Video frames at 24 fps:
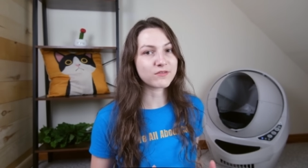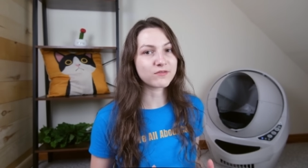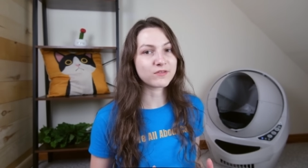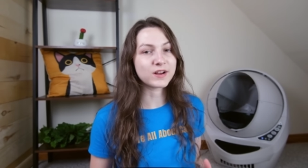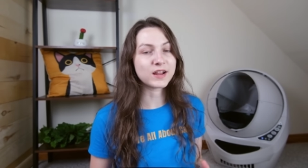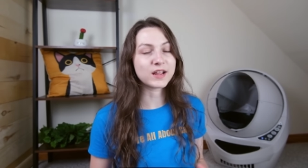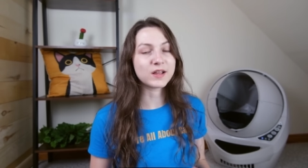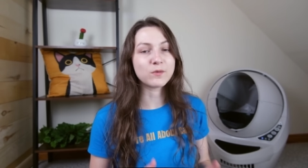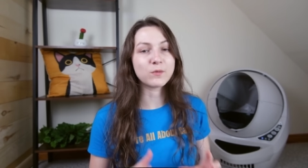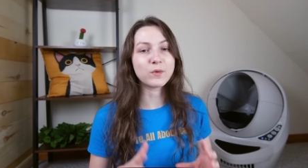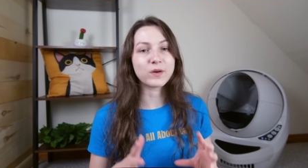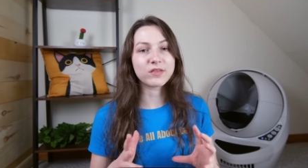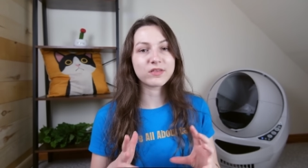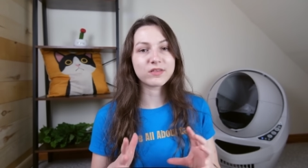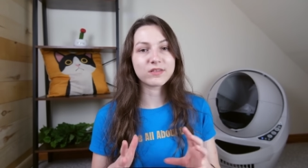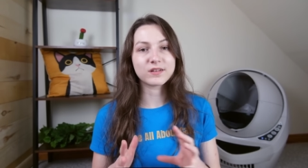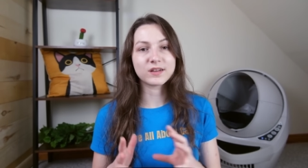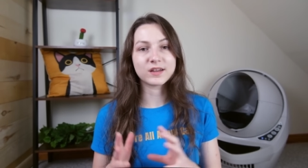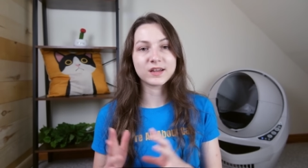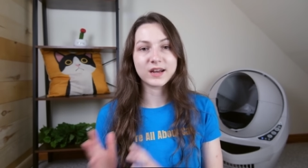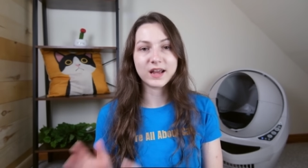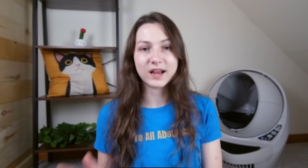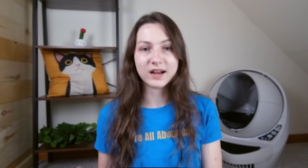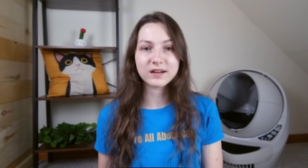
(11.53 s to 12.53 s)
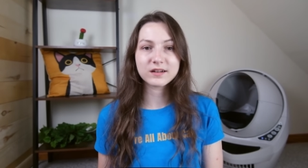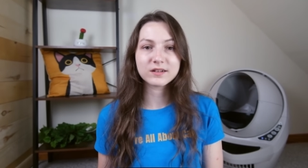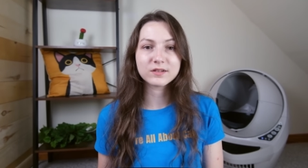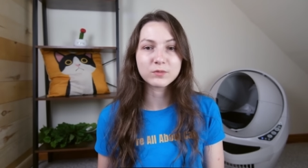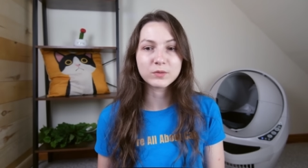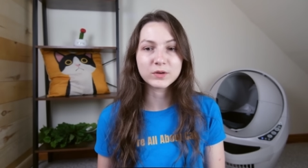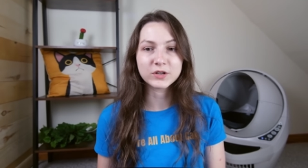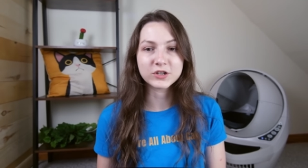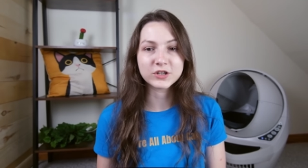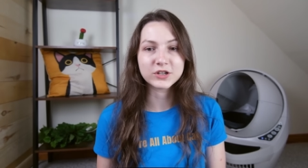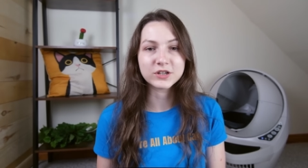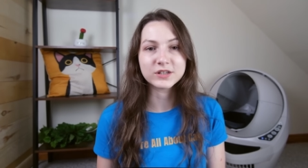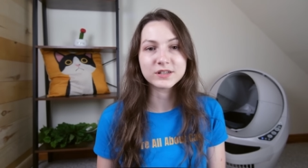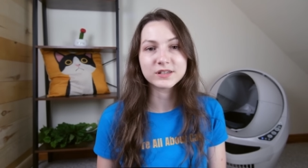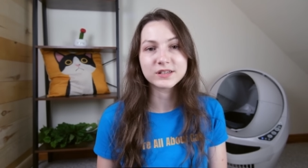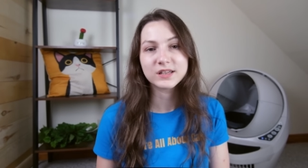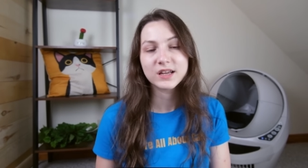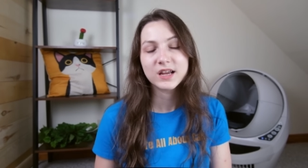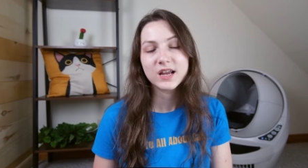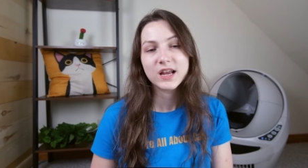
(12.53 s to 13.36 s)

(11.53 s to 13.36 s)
3 with Connect, which is